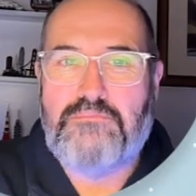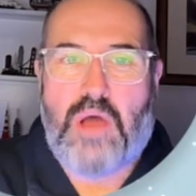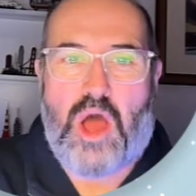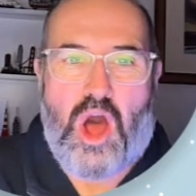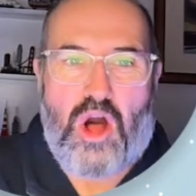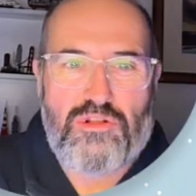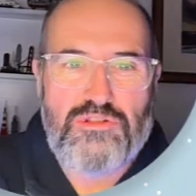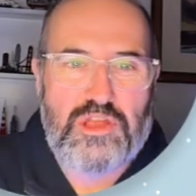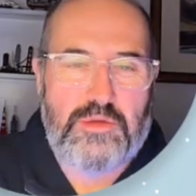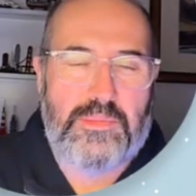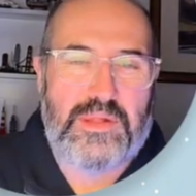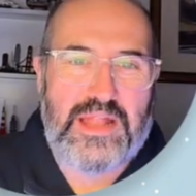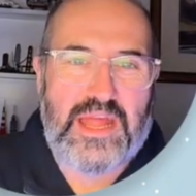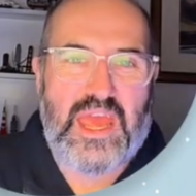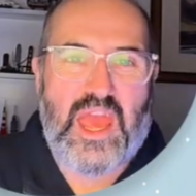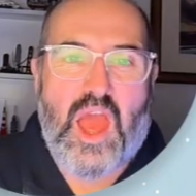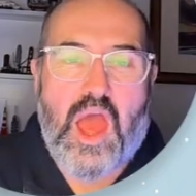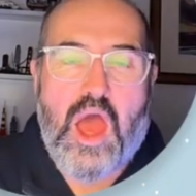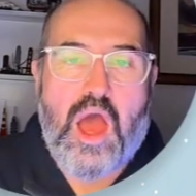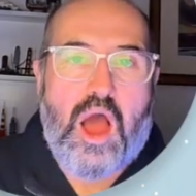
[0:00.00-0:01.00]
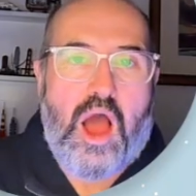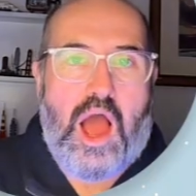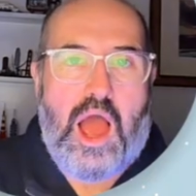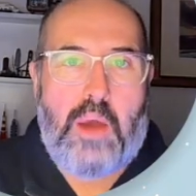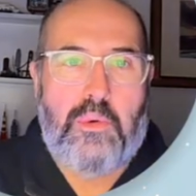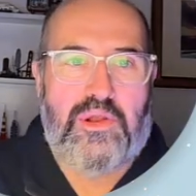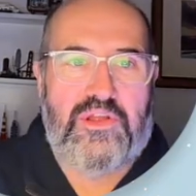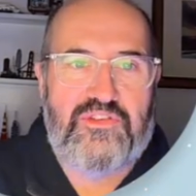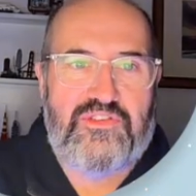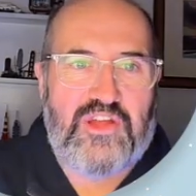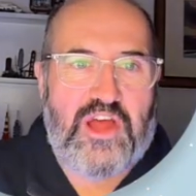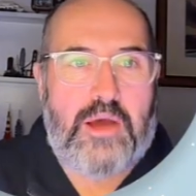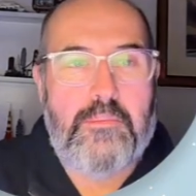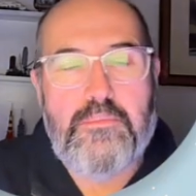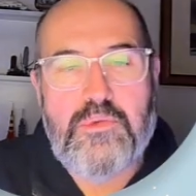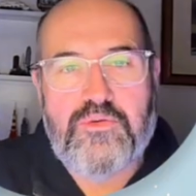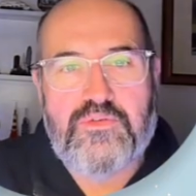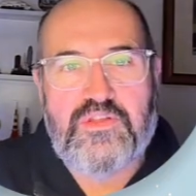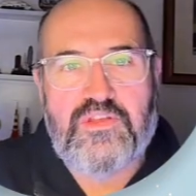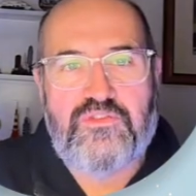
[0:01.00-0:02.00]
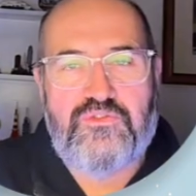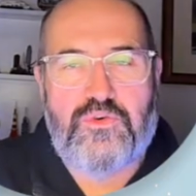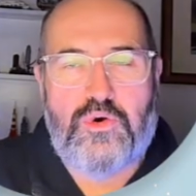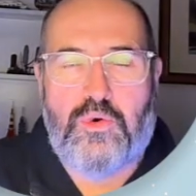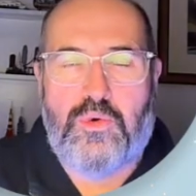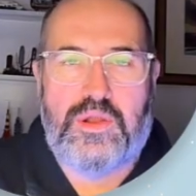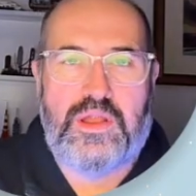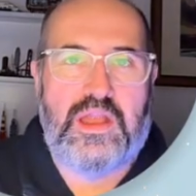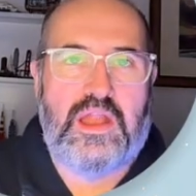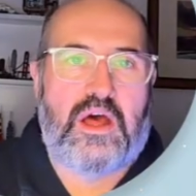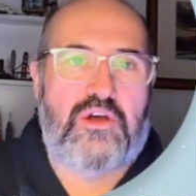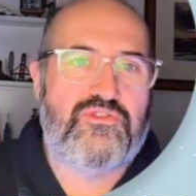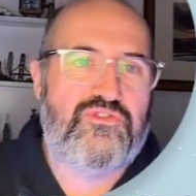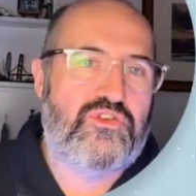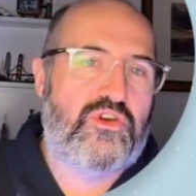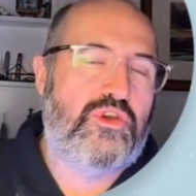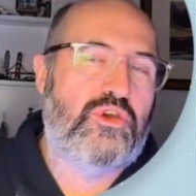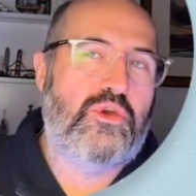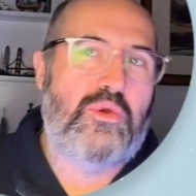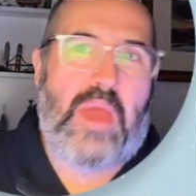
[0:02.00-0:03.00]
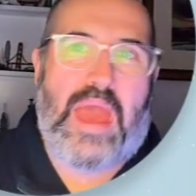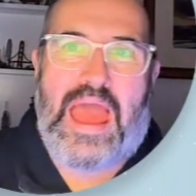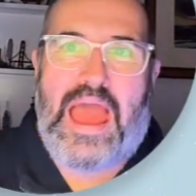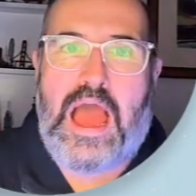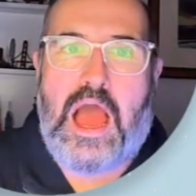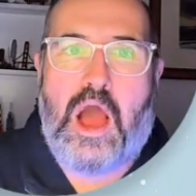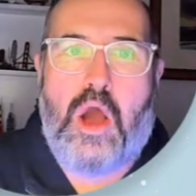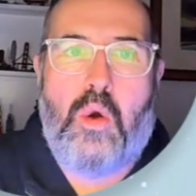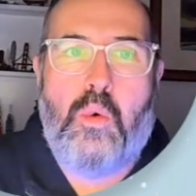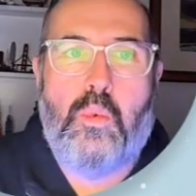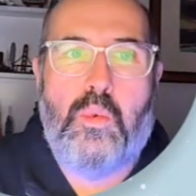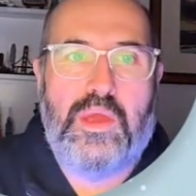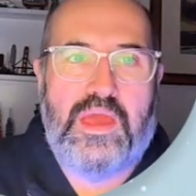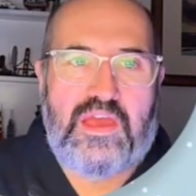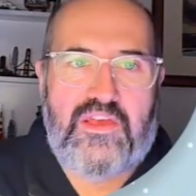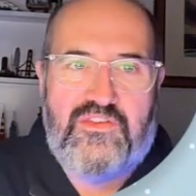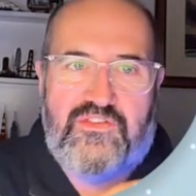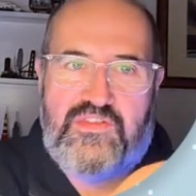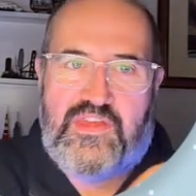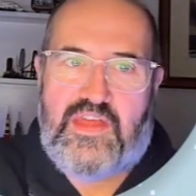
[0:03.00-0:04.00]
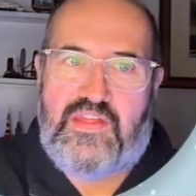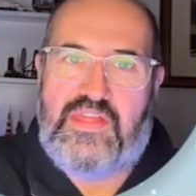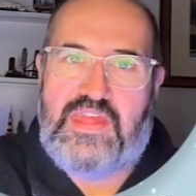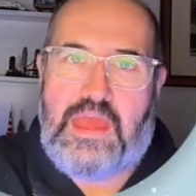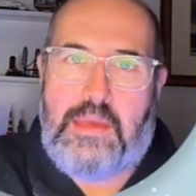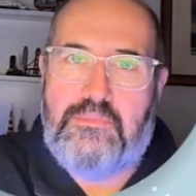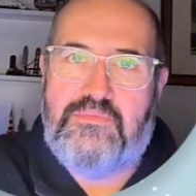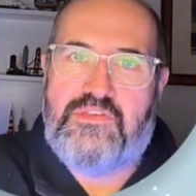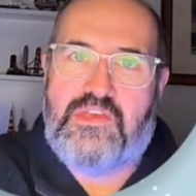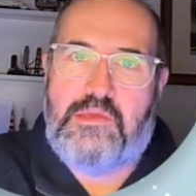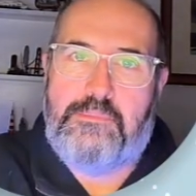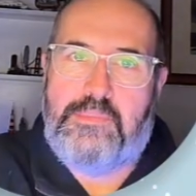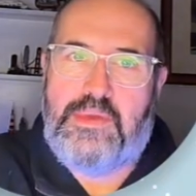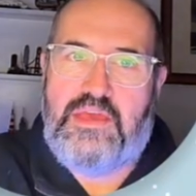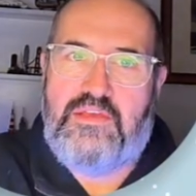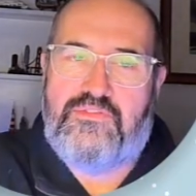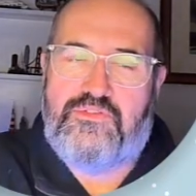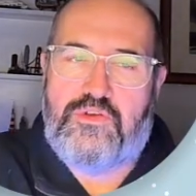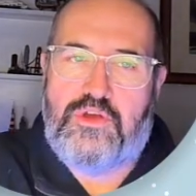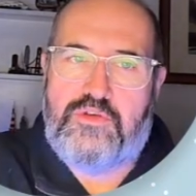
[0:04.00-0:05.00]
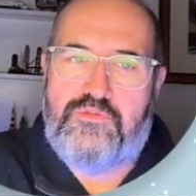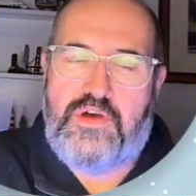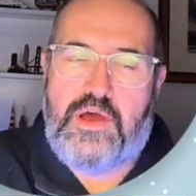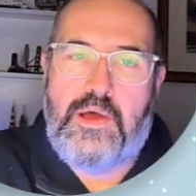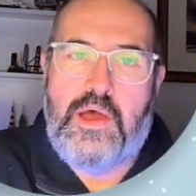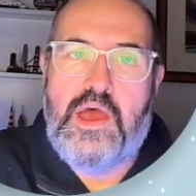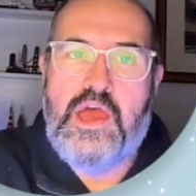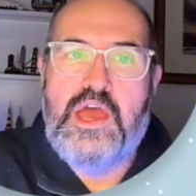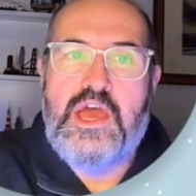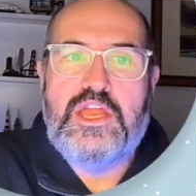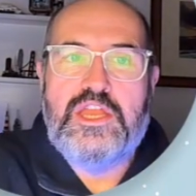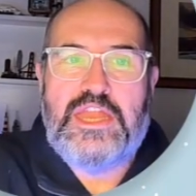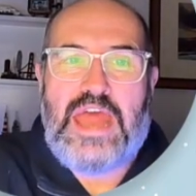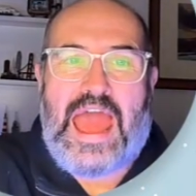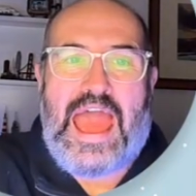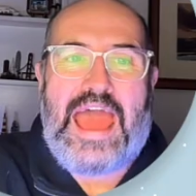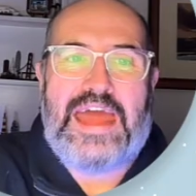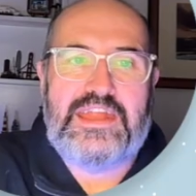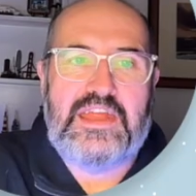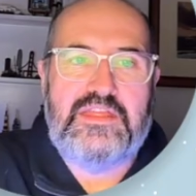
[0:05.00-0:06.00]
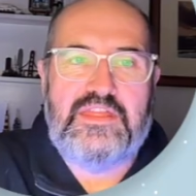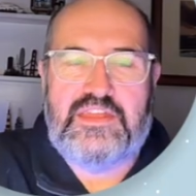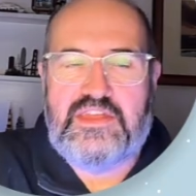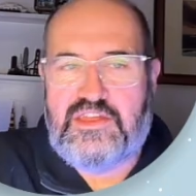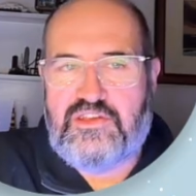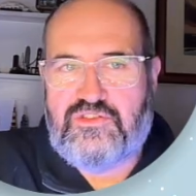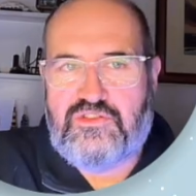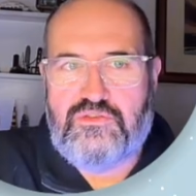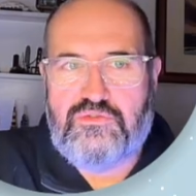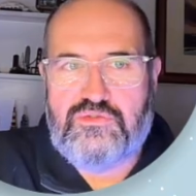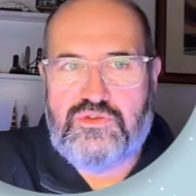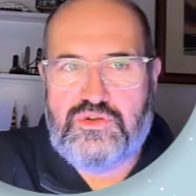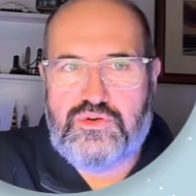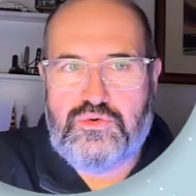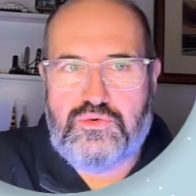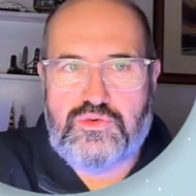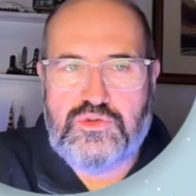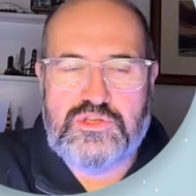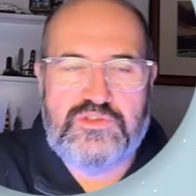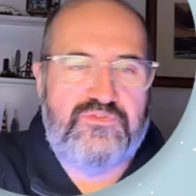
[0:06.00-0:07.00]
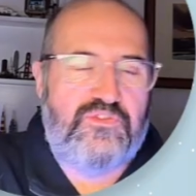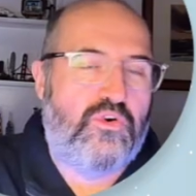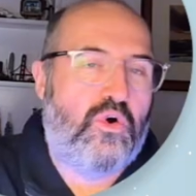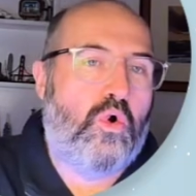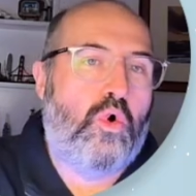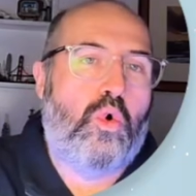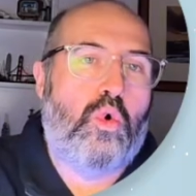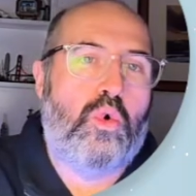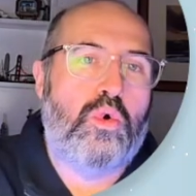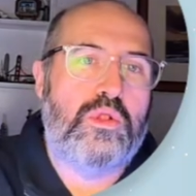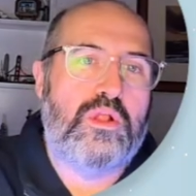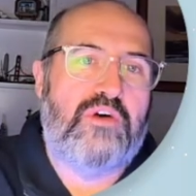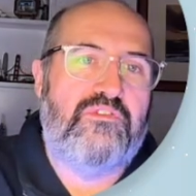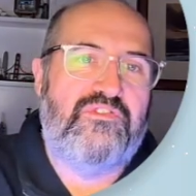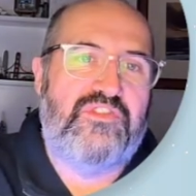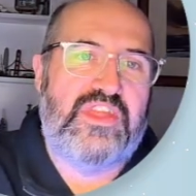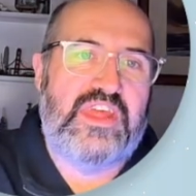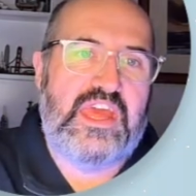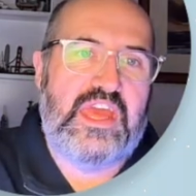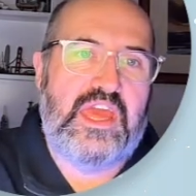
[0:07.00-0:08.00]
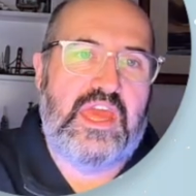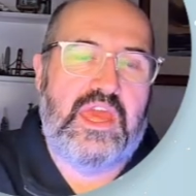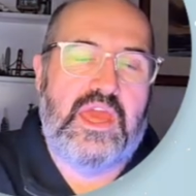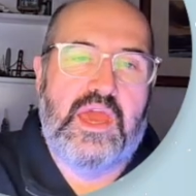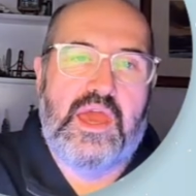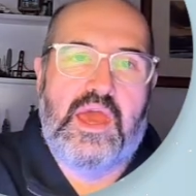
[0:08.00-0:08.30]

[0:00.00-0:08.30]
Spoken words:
Ultimately, I want to start moving this forward, and I'll show you how we extend the MCP server to add in additional tools for all of the